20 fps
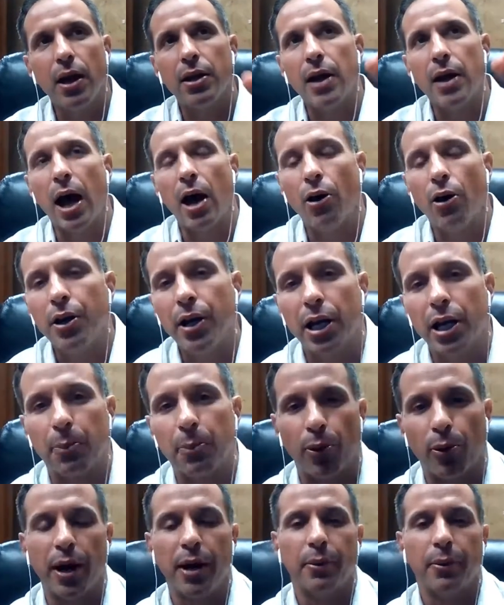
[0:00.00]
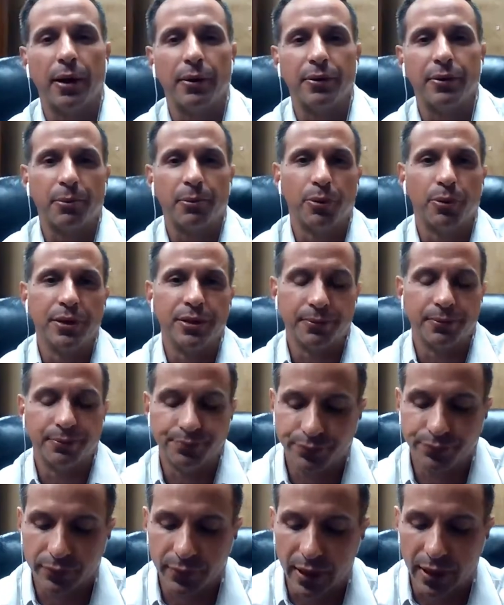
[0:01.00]
I learned how to pray when I was in prison,
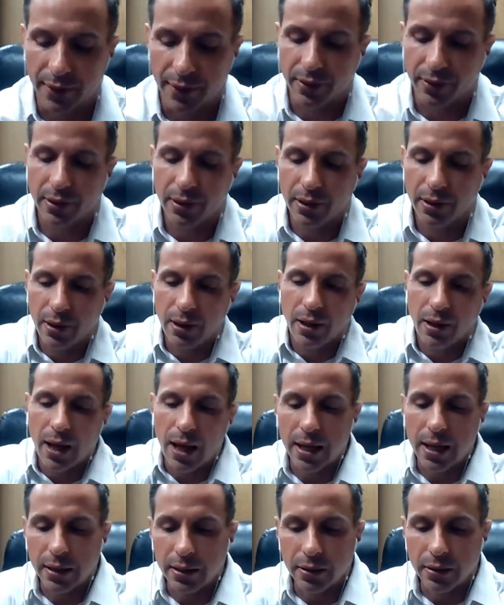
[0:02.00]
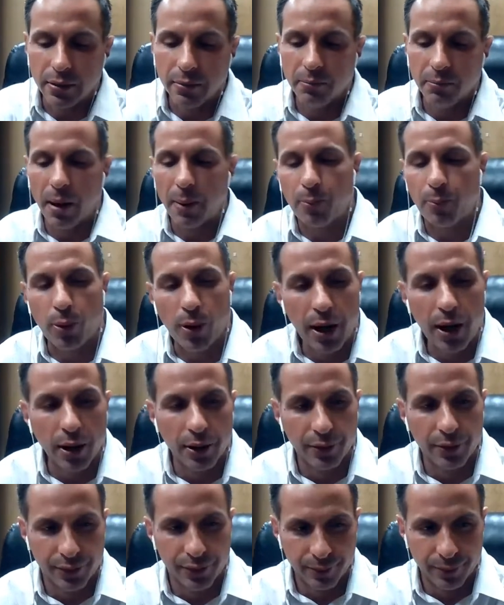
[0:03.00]
Devin. And my
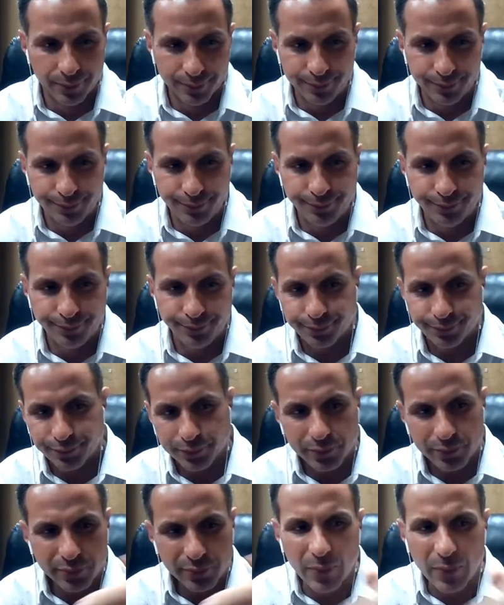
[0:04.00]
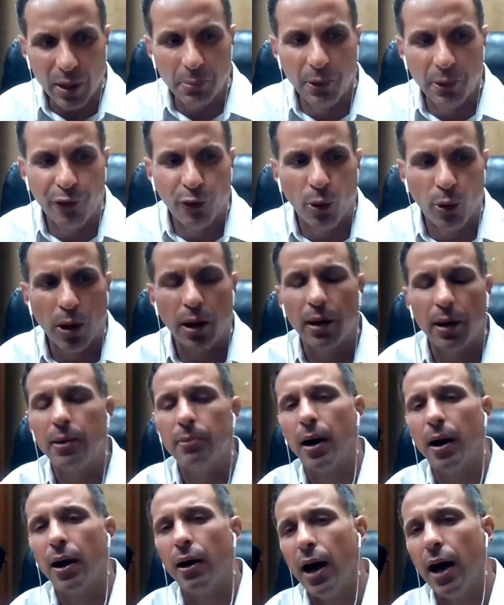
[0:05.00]
prayers, in
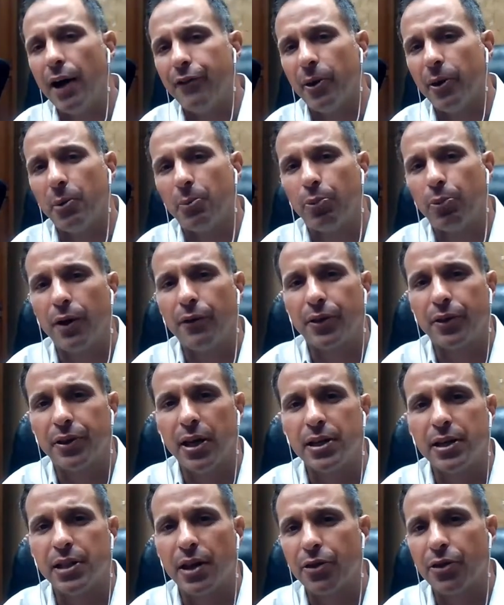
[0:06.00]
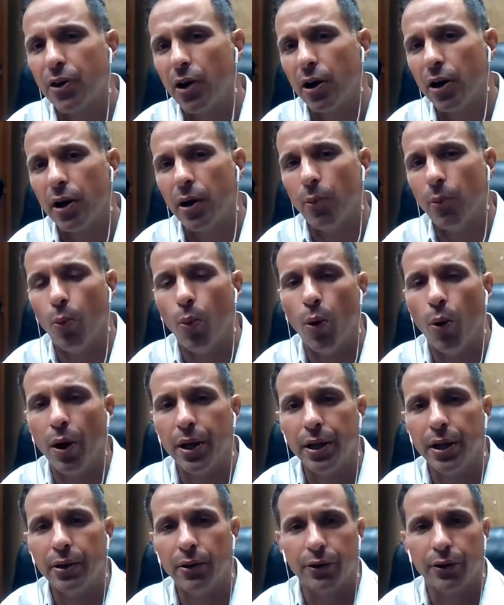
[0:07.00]
my life, I would pray for things I thought I
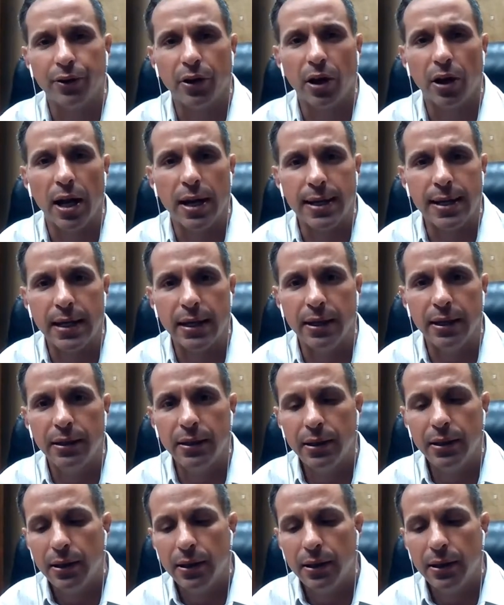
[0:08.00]
wanted or thought I needed.